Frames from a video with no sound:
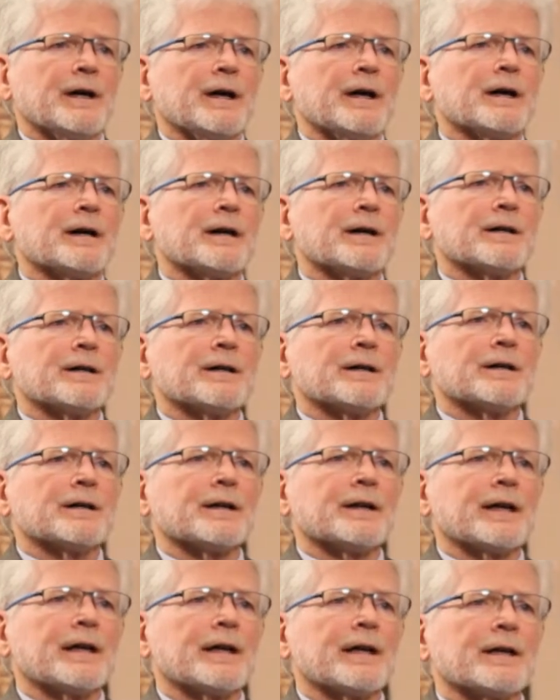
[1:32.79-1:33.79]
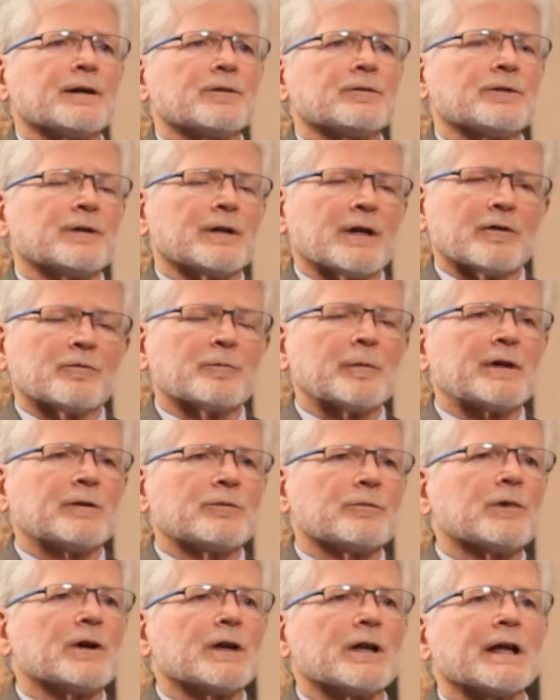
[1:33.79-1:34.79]
and have
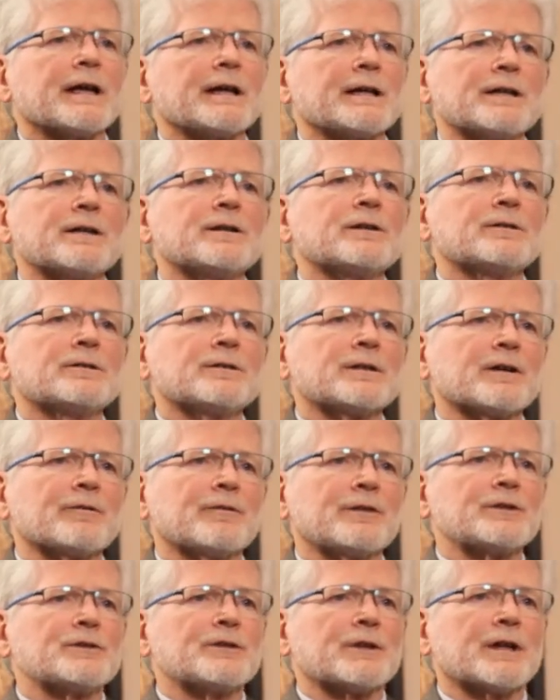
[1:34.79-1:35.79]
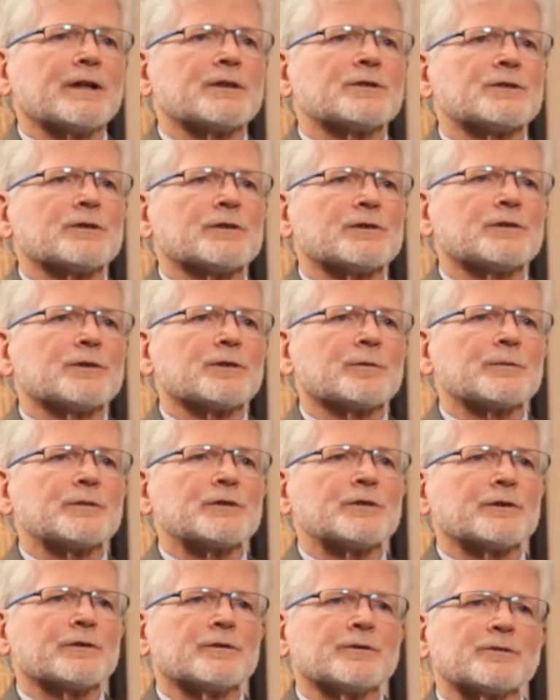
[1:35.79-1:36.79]
been related ever since in terms
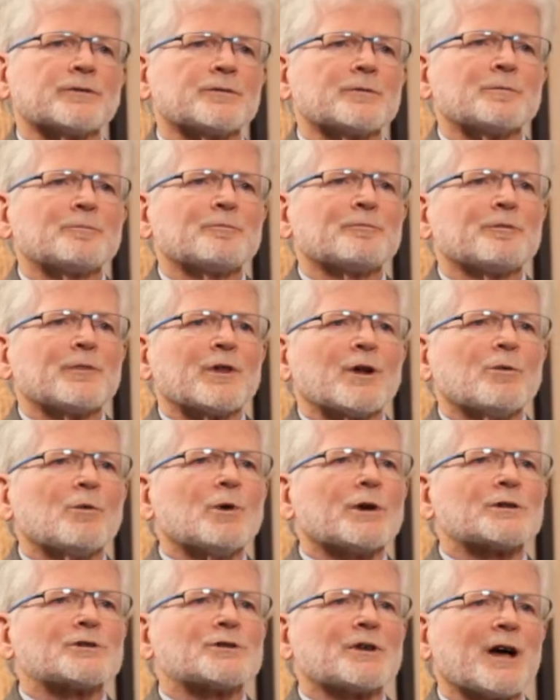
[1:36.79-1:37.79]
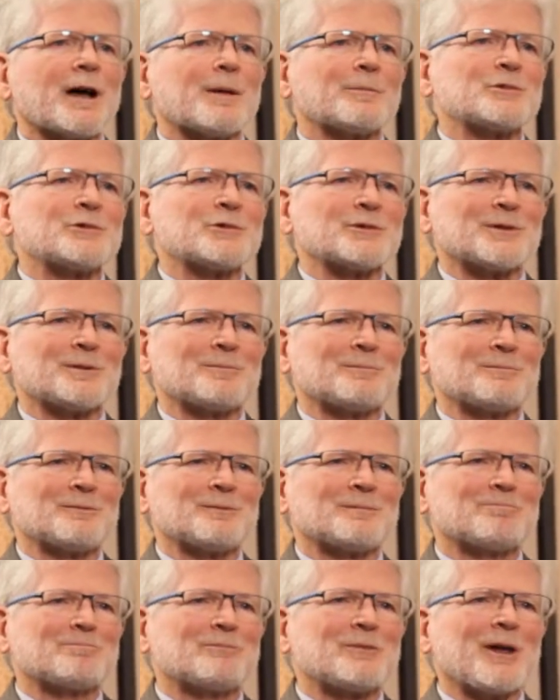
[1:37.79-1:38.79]
of workshops
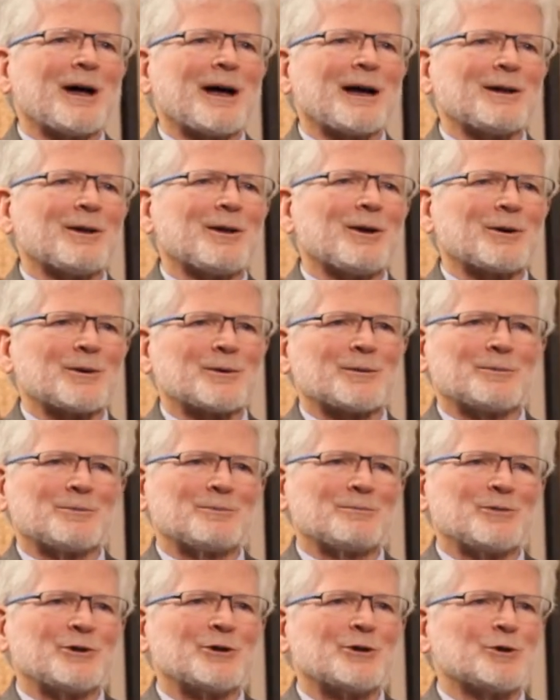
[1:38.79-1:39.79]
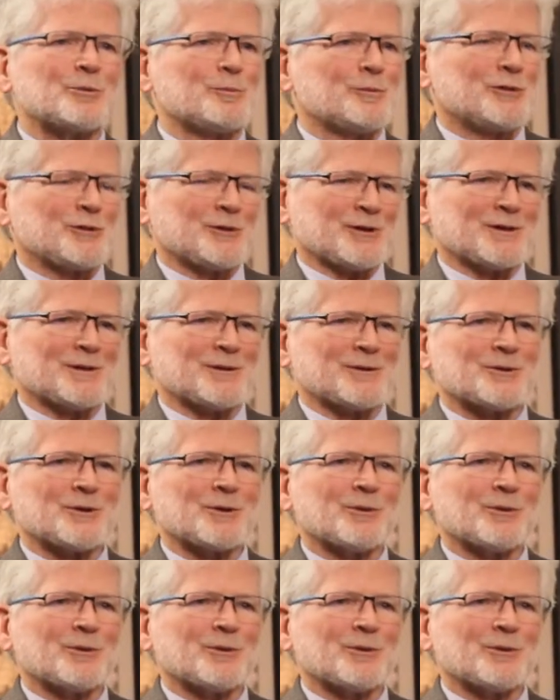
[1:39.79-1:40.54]
and dialogue groups and so